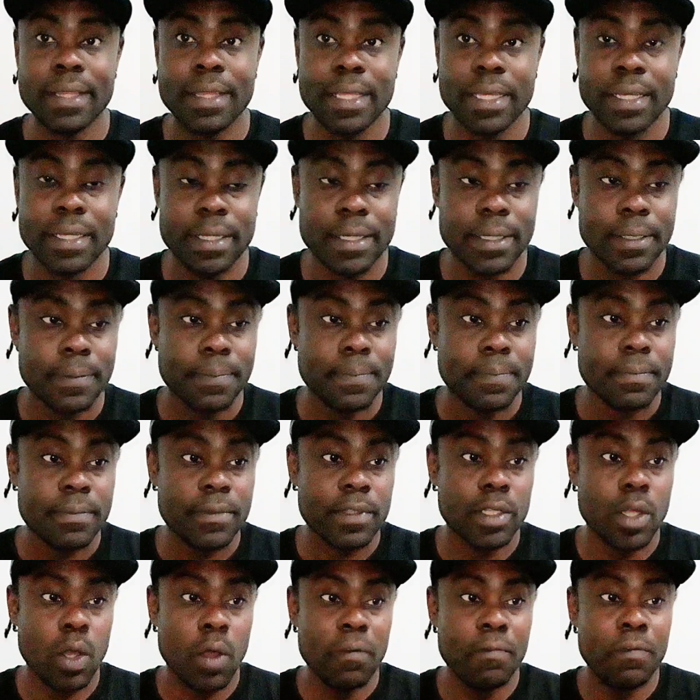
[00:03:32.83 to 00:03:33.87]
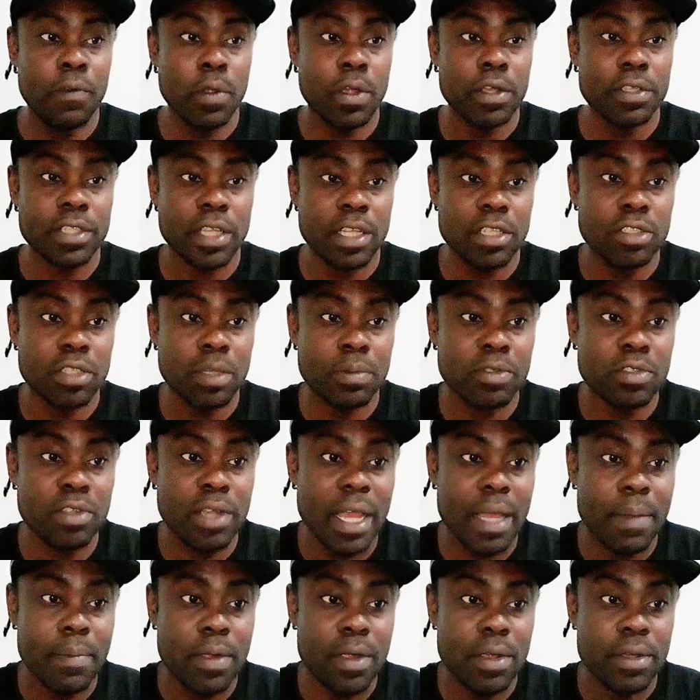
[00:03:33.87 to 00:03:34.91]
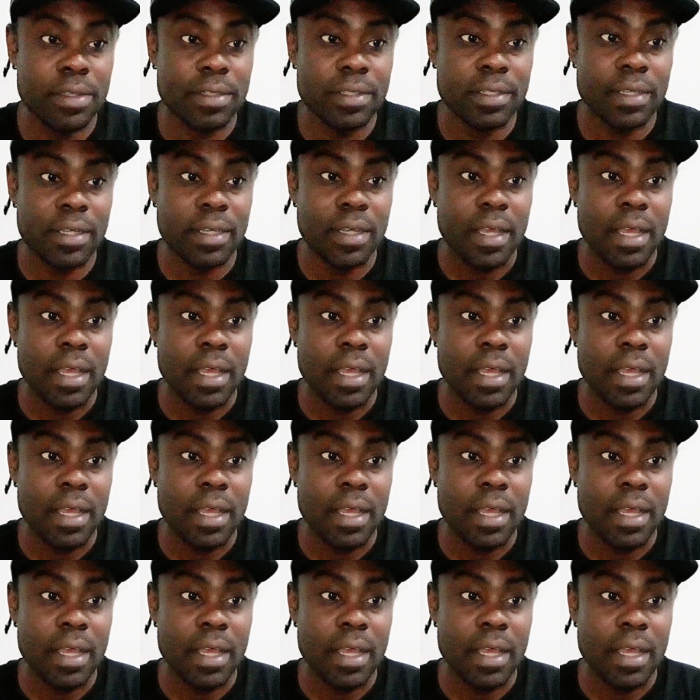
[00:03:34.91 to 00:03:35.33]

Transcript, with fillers: think. Now, viewers and subscribers,